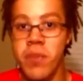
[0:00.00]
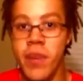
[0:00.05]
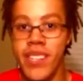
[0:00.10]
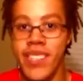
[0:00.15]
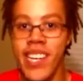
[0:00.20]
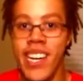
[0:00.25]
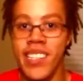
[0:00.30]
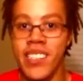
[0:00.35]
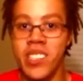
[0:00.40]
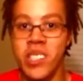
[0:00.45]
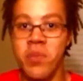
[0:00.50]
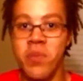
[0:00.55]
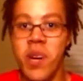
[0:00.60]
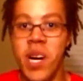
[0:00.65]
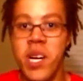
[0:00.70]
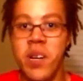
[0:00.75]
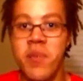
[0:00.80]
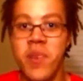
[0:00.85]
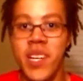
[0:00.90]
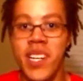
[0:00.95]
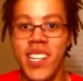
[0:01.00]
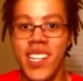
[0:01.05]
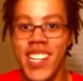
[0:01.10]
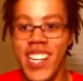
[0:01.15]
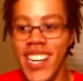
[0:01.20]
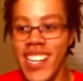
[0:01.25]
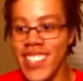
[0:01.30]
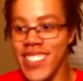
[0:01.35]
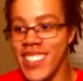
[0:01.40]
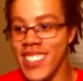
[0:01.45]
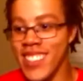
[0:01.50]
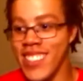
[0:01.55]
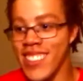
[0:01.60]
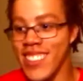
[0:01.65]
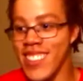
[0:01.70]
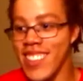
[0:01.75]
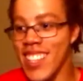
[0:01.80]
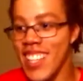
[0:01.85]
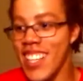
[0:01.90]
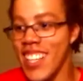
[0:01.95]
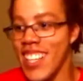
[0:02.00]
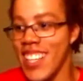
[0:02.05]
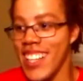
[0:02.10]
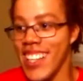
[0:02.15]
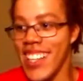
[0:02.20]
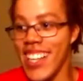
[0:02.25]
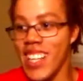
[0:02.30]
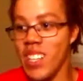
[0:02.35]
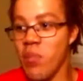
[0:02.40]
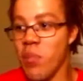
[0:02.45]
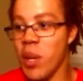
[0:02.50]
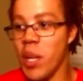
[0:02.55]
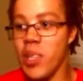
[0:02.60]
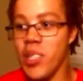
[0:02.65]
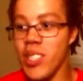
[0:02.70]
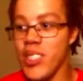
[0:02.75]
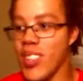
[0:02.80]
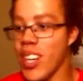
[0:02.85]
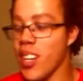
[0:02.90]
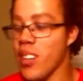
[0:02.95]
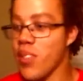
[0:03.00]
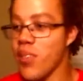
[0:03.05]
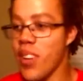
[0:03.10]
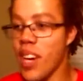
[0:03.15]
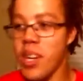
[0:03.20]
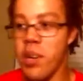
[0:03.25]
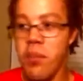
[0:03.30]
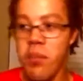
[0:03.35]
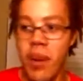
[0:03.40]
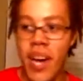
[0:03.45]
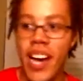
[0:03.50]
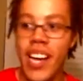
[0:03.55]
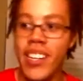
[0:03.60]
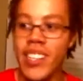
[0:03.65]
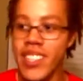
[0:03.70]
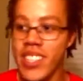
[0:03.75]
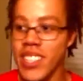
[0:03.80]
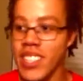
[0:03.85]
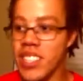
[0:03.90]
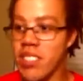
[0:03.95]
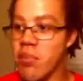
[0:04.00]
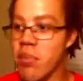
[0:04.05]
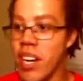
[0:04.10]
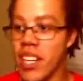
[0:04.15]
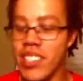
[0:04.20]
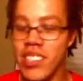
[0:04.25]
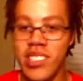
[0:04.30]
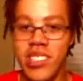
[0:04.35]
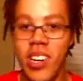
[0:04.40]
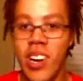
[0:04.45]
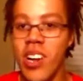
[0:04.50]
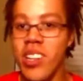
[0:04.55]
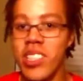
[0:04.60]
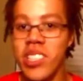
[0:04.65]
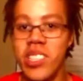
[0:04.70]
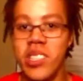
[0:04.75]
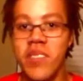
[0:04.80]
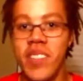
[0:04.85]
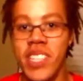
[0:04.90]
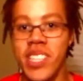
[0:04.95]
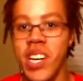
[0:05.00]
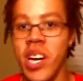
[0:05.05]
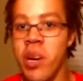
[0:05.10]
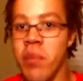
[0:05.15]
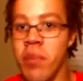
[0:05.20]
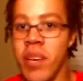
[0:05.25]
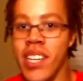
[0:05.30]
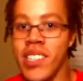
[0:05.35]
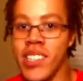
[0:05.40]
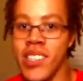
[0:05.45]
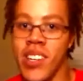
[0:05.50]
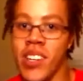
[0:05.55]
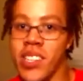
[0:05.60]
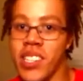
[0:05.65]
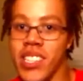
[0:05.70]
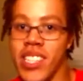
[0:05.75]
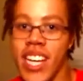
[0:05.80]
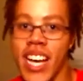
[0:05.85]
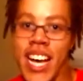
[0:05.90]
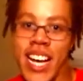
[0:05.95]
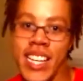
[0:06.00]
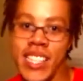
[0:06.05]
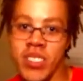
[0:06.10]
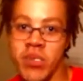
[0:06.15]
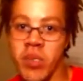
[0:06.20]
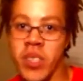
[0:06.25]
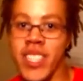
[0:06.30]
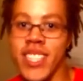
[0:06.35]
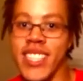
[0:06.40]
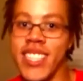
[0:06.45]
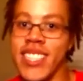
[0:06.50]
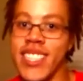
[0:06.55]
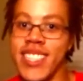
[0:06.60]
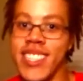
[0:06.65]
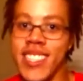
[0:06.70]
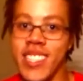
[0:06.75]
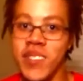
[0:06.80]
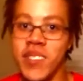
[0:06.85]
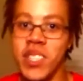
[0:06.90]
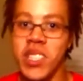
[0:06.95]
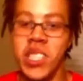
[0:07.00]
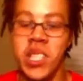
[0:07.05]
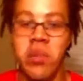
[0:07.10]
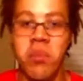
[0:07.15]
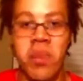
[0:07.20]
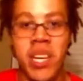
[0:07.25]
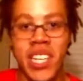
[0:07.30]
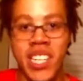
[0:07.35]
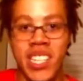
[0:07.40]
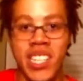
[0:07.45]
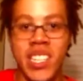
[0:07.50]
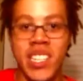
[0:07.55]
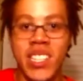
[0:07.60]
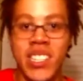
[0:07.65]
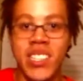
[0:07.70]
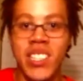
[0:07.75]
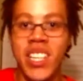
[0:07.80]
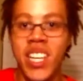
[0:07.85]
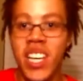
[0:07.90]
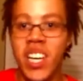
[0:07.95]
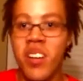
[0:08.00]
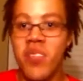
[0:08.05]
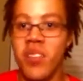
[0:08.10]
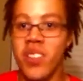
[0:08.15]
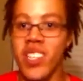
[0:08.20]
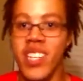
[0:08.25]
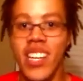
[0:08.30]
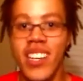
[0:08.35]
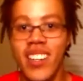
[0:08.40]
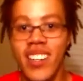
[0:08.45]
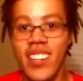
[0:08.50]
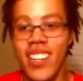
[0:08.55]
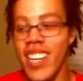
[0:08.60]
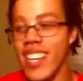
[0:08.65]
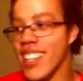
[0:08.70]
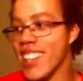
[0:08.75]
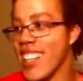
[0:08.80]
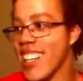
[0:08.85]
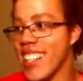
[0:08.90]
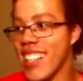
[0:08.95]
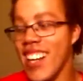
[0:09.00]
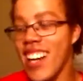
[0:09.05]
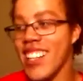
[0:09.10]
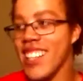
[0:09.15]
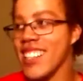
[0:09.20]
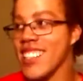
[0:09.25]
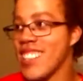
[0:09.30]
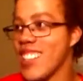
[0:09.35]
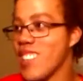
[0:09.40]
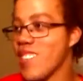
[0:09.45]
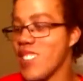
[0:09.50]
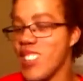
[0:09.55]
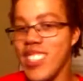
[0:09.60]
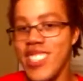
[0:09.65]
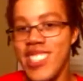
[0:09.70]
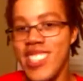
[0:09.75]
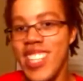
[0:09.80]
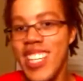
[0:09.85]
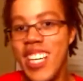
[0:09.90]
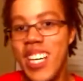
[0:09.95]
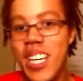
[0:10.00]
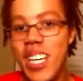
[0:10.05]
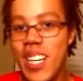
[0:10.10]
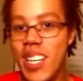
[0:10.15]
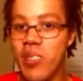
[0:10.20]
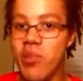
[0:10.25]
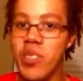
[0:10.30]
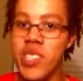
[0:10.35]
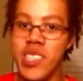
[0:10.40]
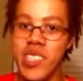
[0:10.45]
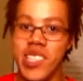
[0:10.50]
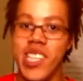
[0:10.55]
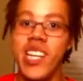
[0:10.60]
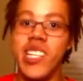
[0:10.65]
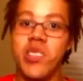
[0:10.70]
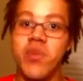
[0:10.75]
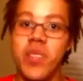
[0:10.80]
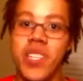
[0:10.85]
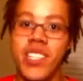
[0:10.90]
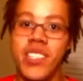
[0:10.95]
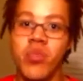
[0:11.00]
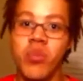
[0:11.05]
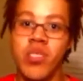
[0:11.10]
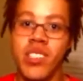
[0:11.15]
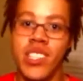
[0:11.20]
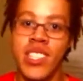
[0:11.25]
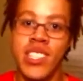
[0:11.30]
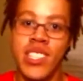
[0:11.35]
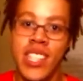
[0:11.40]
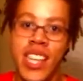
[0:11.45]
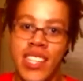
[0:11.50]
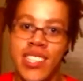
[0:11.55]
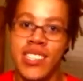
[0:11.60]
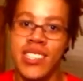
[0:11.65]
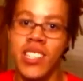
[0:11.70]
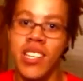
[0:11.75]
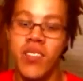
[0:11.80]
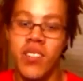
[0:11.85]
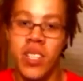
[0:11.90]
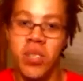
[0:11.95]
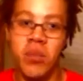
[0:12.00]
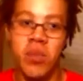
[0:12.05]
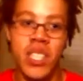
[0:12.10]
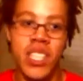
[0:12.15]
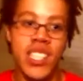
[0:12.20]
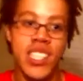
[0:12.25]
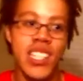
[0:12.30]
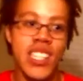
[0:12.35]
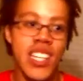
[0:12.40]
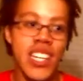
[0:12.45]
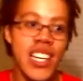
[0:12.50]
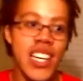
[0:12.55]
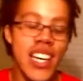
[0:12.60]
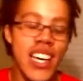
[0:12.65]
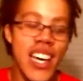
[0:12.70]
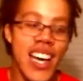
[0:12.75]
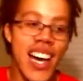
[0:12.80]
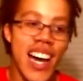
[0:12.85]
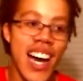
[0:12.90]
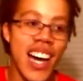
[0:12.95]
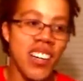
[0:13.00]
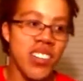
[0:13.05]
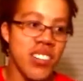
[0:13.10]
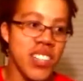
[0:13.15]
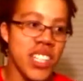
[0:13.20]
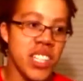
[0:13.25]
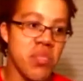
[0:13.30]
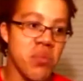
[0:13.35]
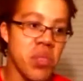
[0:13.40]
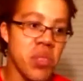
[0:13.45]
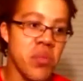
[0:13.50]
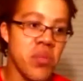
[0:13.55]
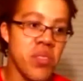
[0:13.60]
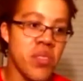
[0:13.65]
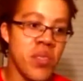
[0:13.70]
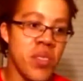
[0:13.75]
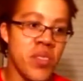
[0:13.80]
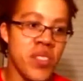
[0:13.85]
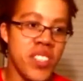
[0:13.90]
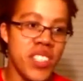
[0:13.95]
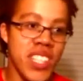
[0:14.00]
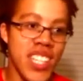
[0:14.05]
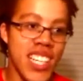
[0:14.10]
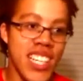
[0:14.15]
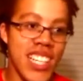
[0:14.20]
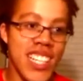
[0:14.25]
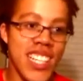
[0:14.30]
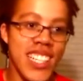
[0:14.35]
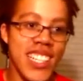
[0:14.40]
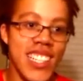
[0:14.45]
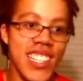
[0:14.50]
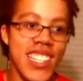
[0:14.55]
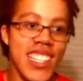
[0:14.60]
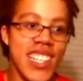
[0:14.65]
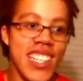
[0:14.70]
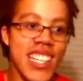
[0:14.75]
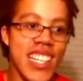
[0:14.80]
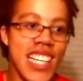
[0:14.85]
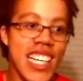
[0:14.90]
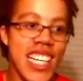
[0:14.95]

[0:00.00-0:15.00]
me of Spectacular Spider-Man a lot, dude. Like, Peter's trying to fight a battle and somebody's calling, and, like, Aunt May's calling to ask where he is, if he's going to make it in for dinner. Like, that kind of stuff it's what excites me. It's what the kind of stuff that I don't think we've seen it